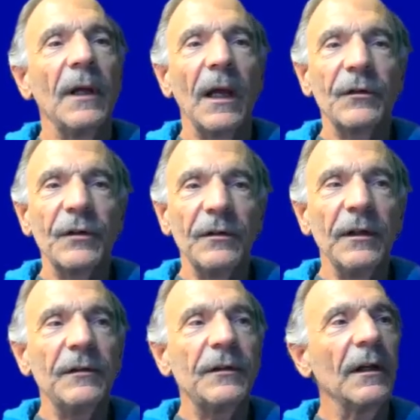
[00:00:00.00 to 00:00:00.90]
has a
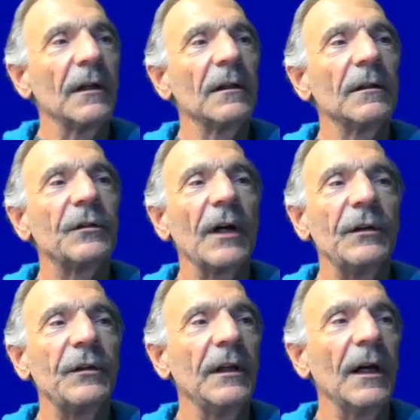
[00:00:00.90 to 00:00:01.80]
detailed
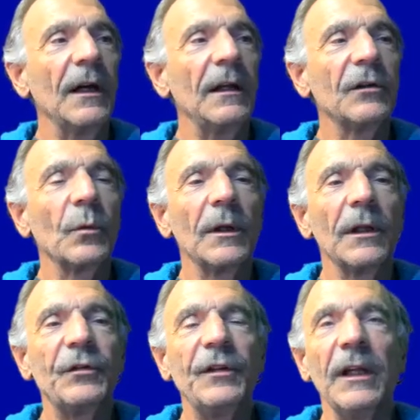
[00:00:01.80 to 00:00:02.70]
sizing guide, as
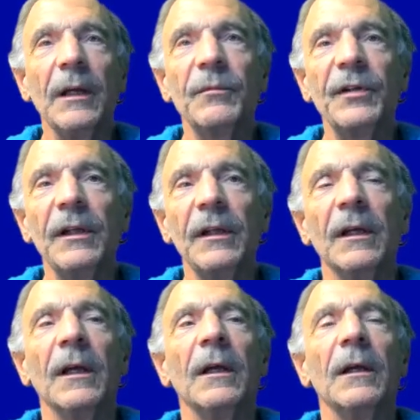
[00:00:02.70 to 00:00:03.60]
well as DMT.